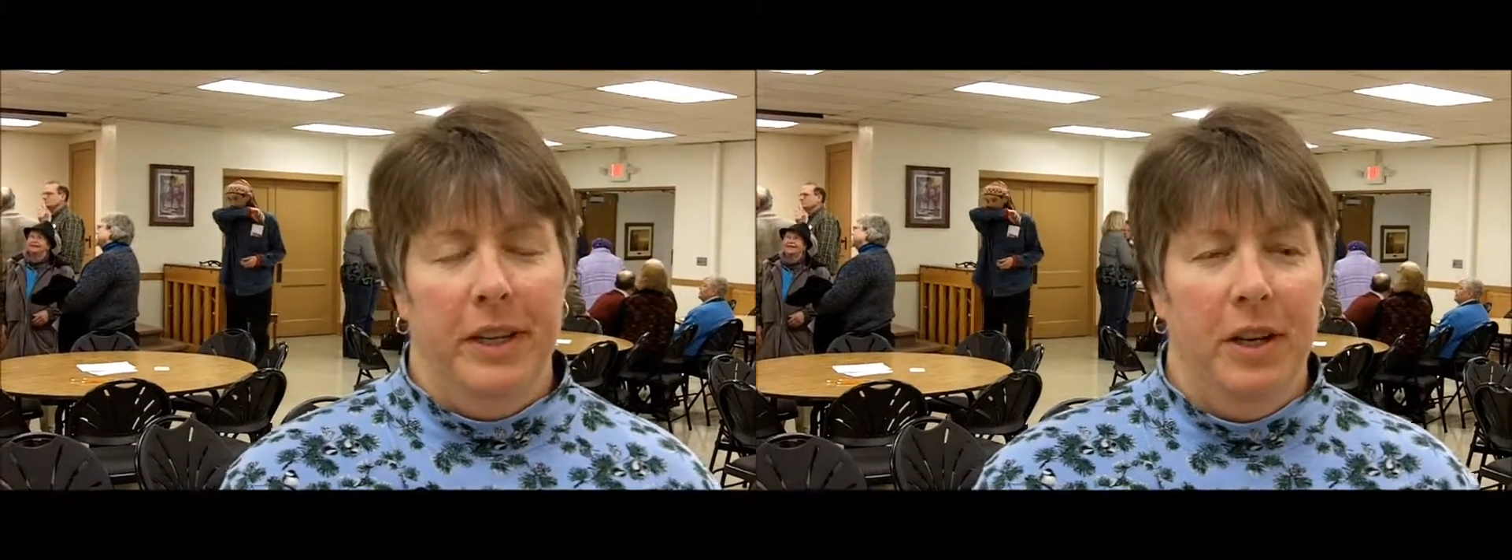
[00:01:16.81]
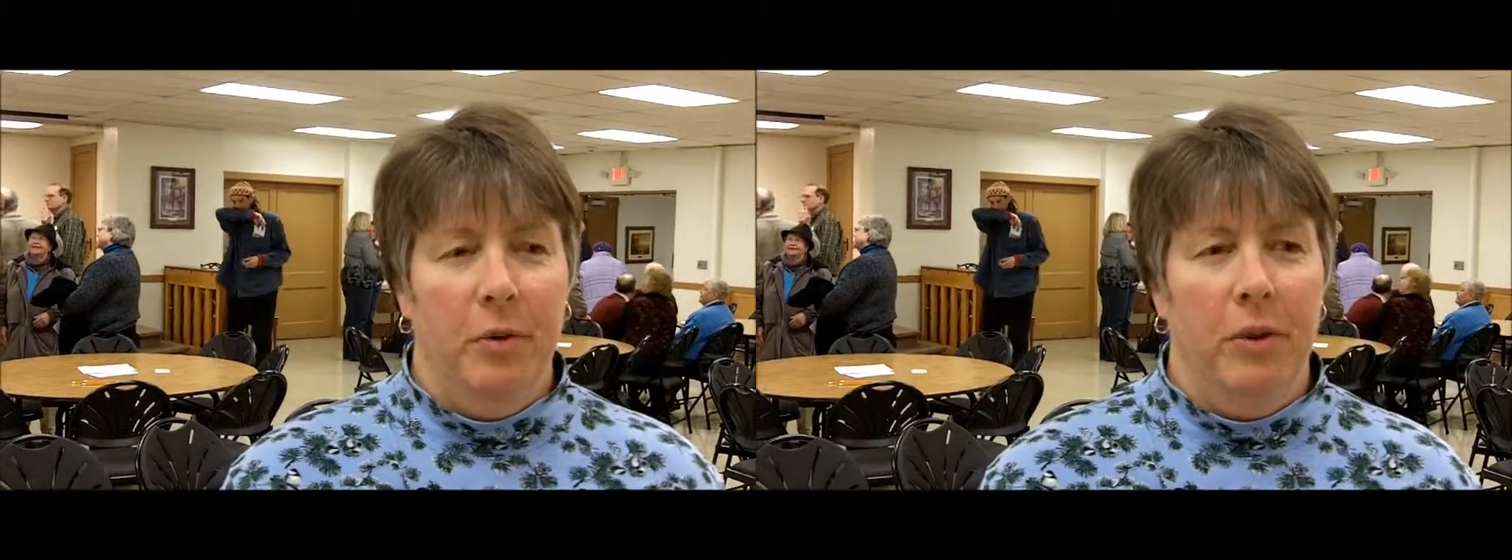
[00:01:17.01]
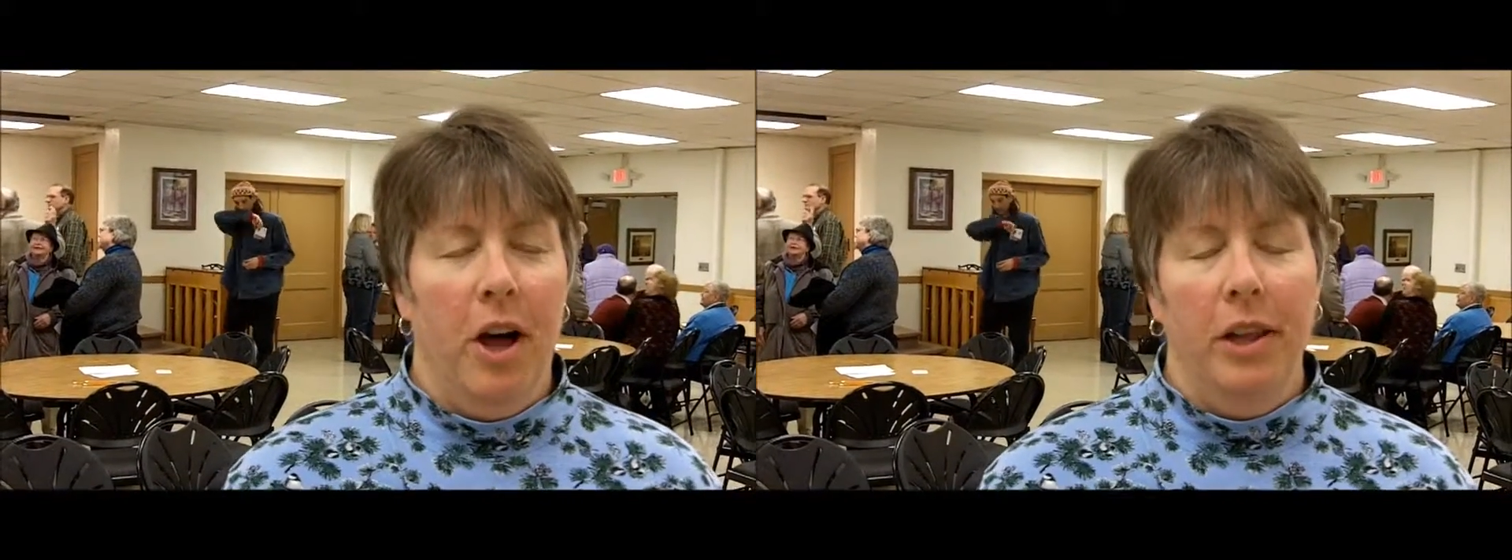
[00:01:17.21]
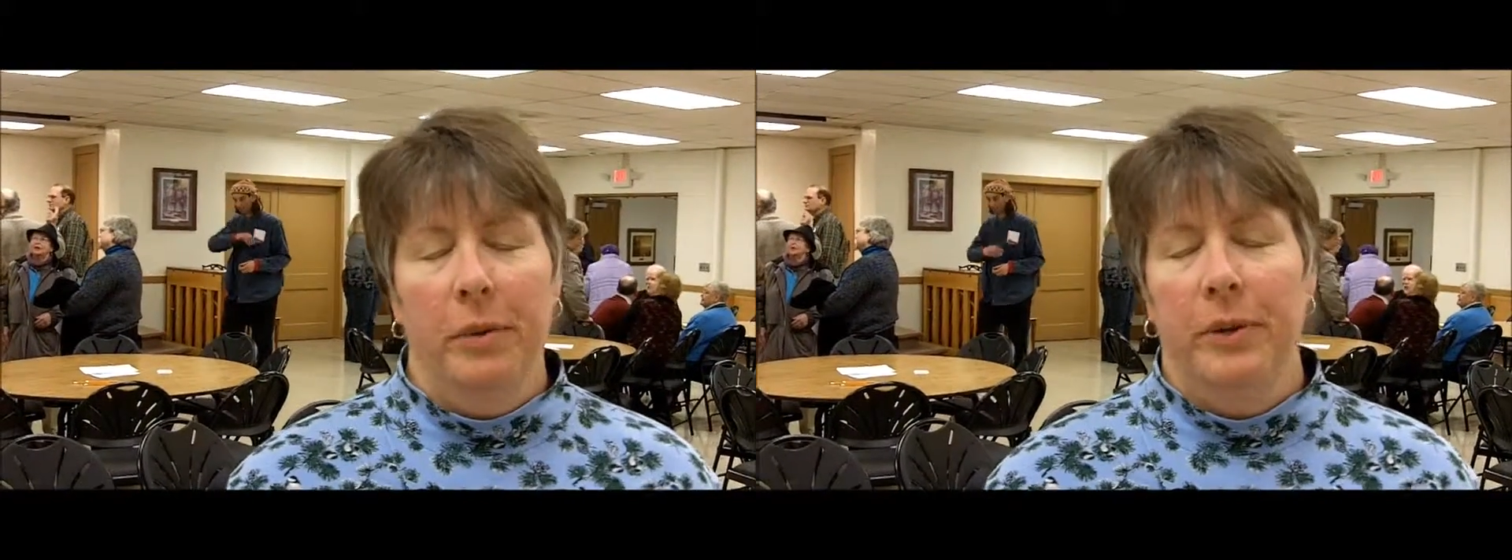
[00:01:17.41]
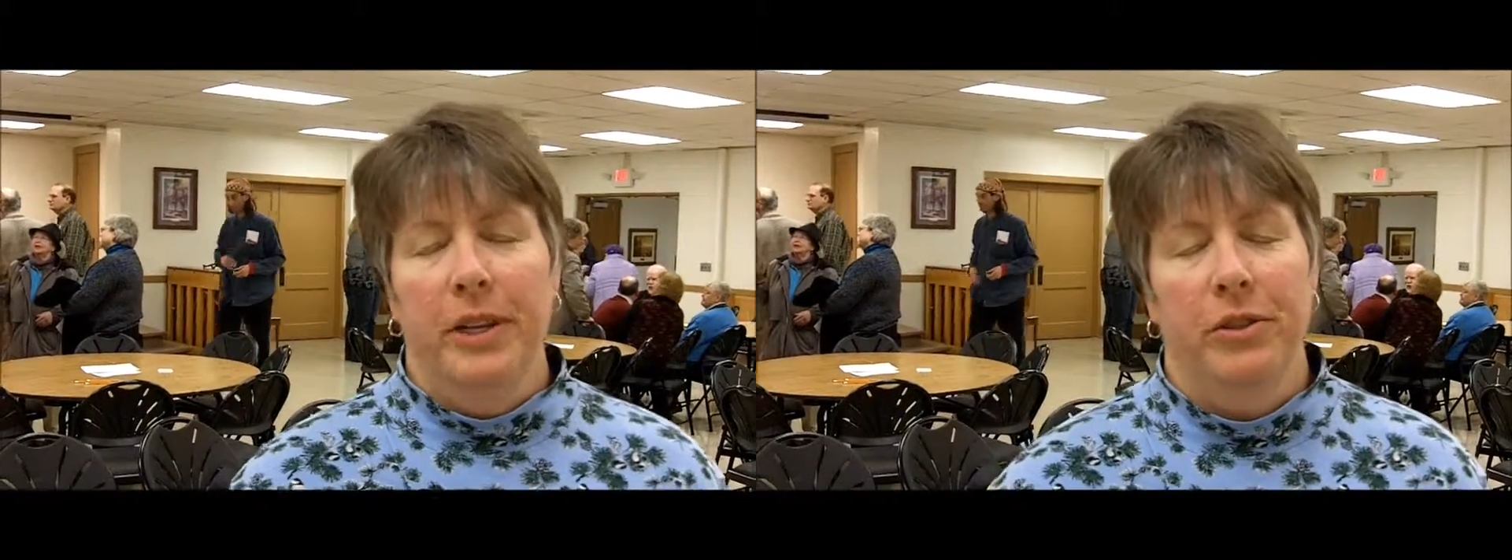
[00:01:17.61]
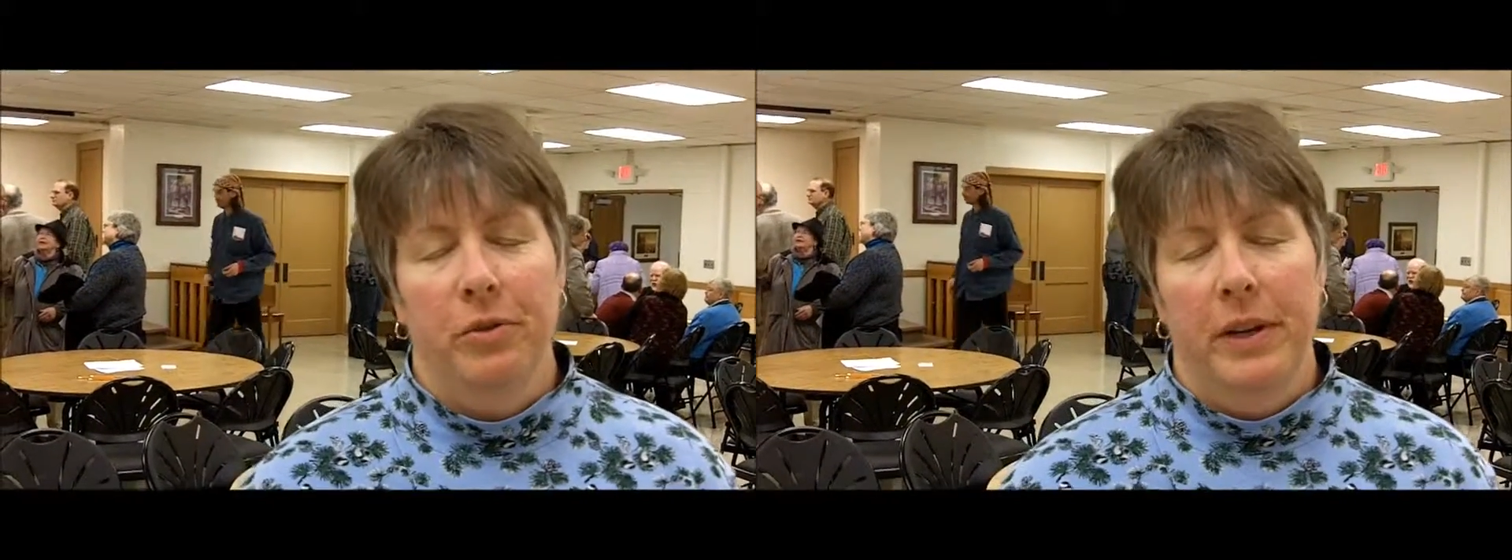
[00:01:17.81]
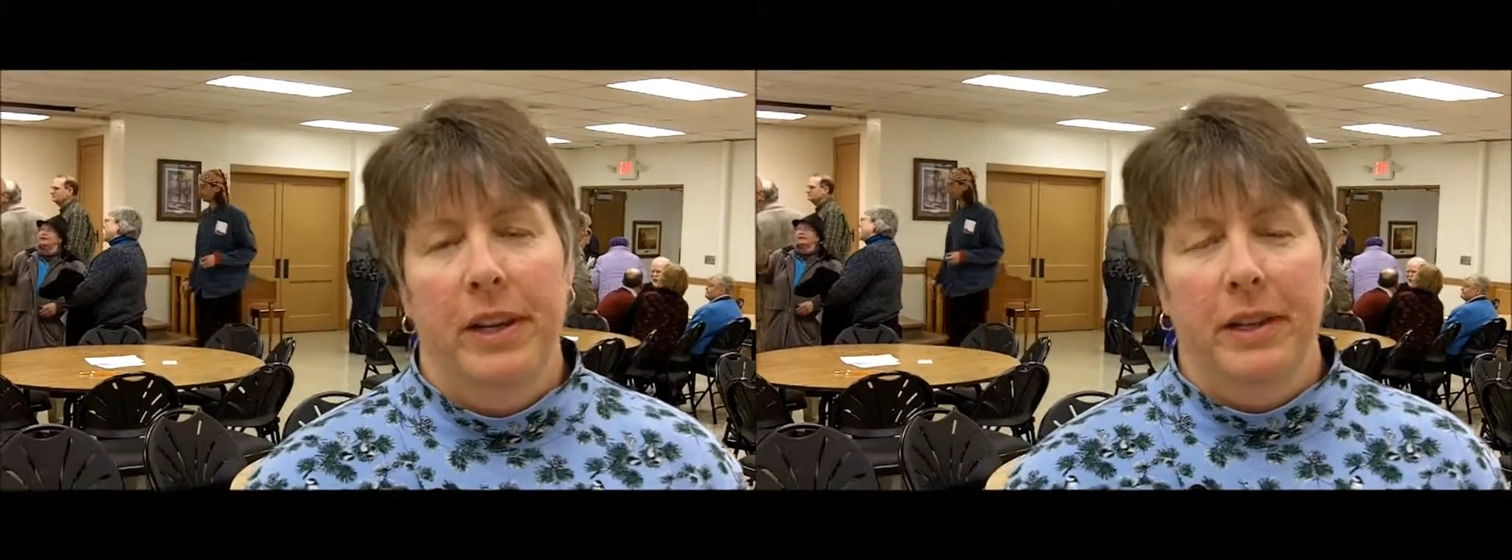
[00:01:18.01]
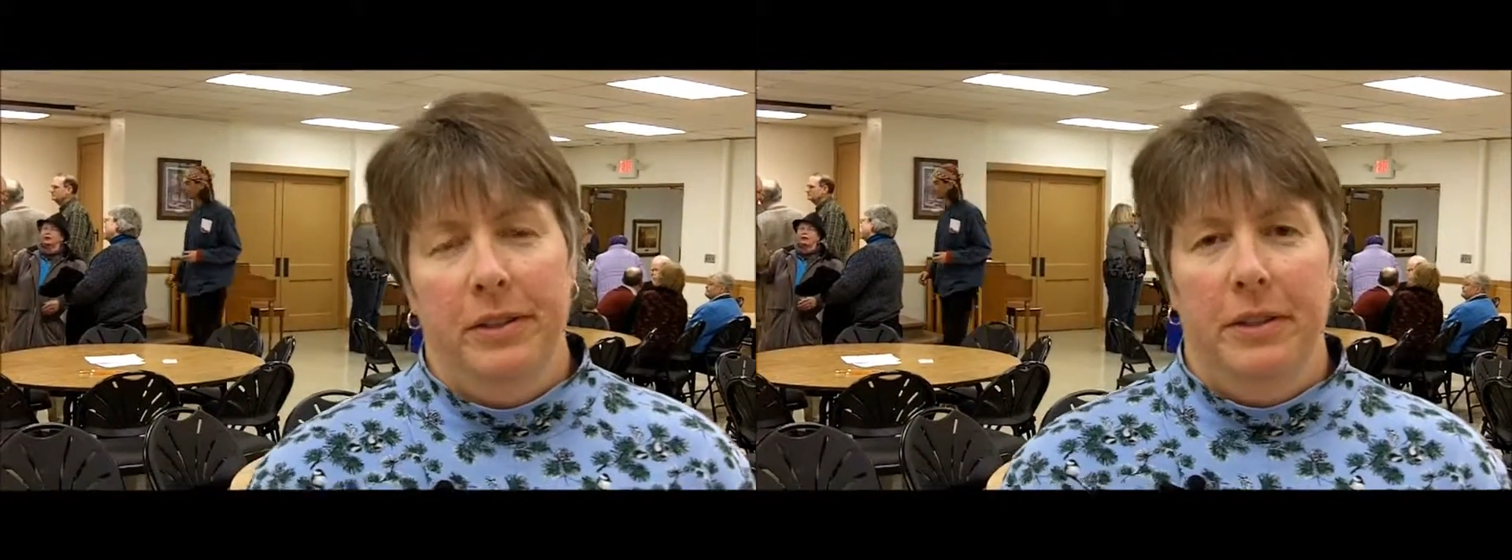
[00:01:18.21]
you know, Hollywood history
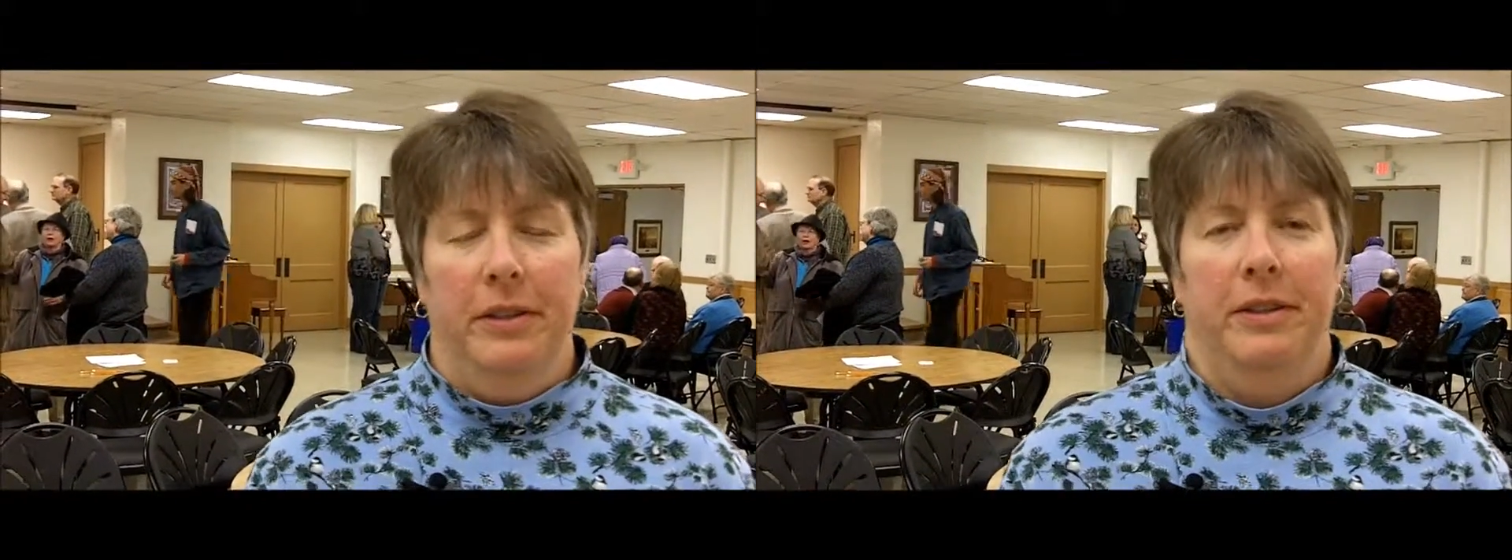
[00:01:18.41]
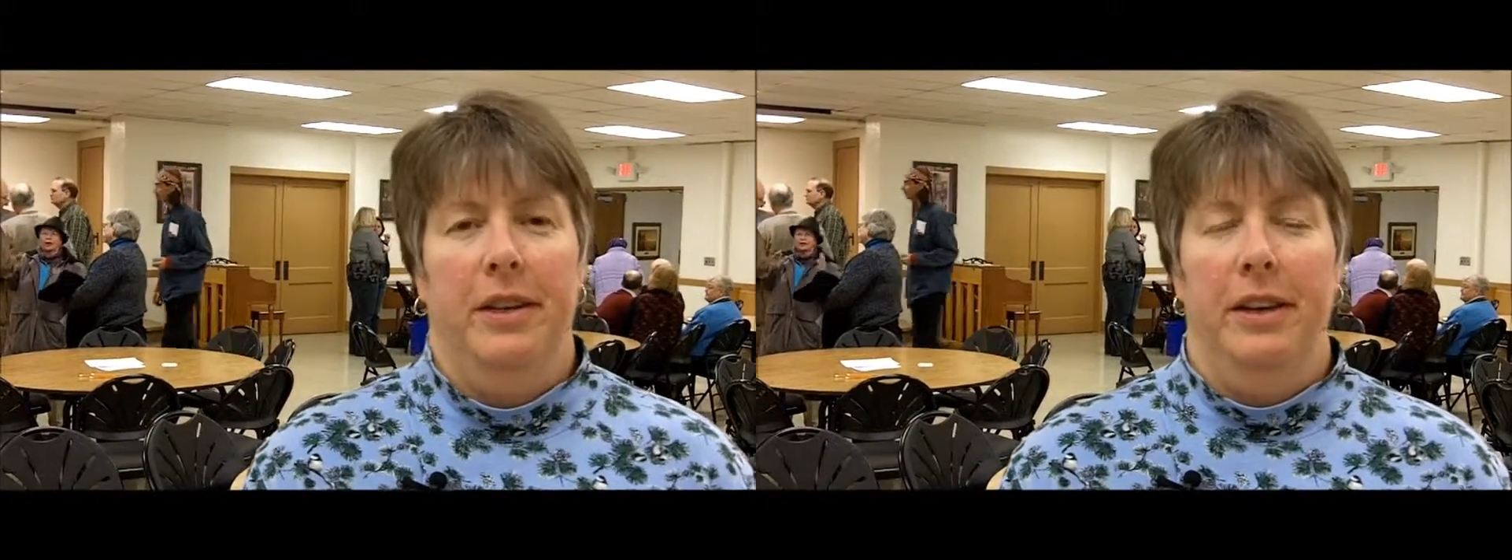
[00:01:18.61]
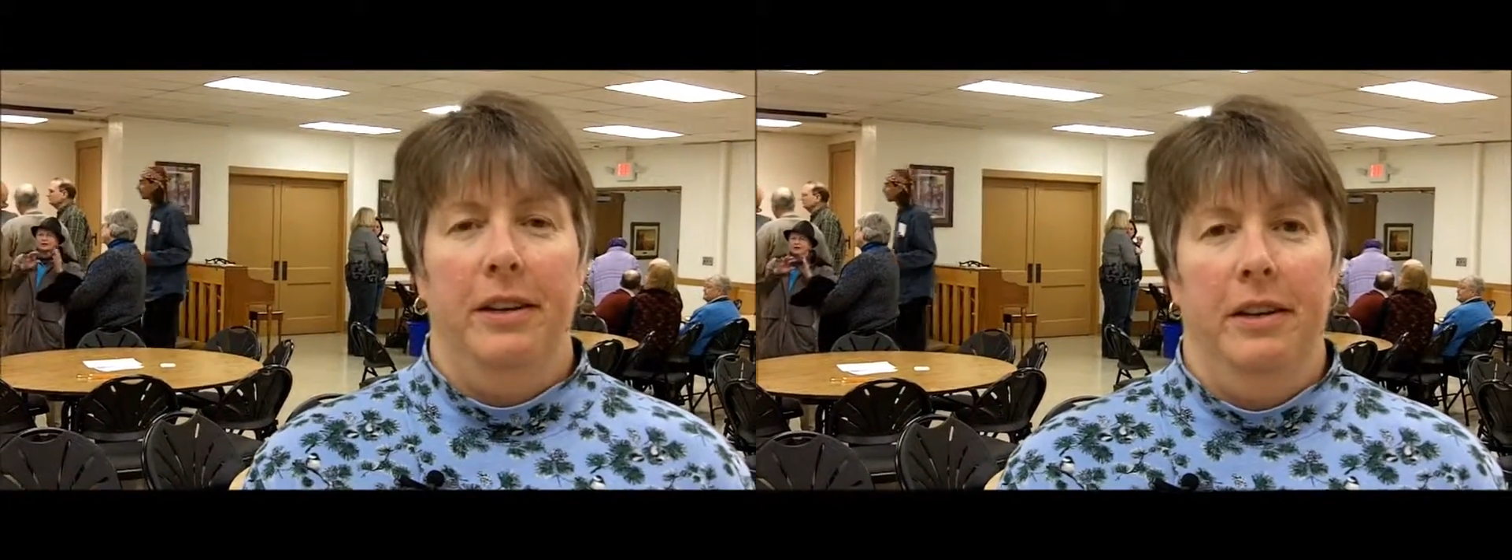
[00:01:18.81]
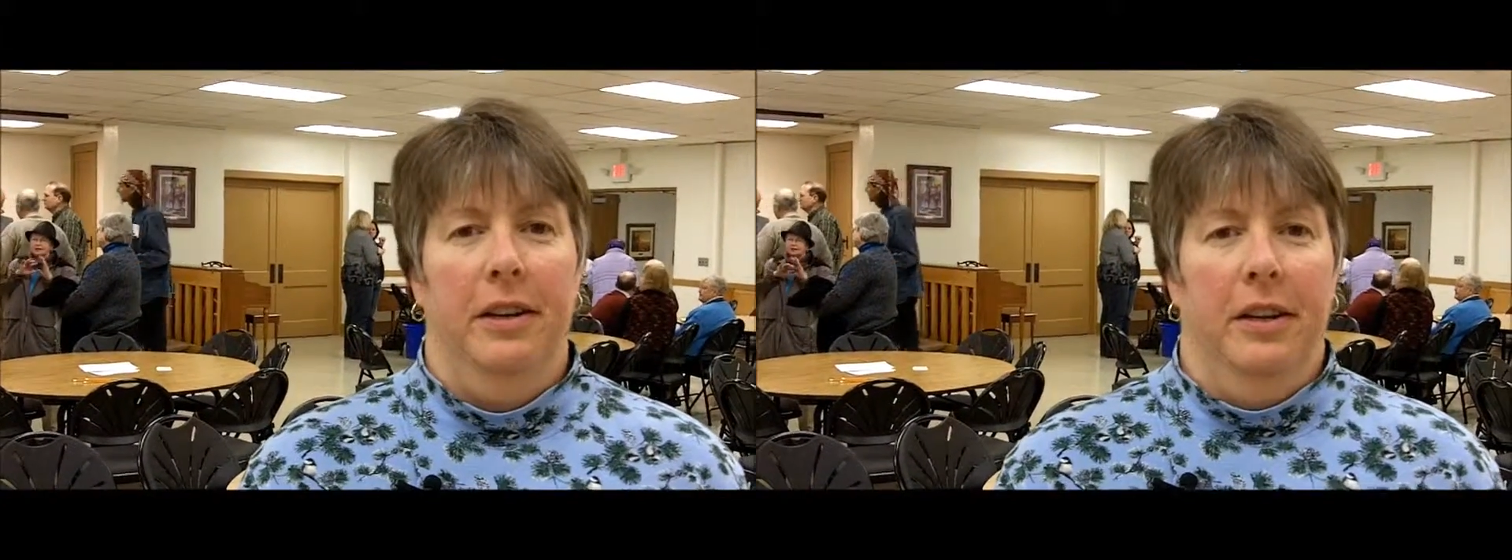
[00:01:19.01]
lessons, and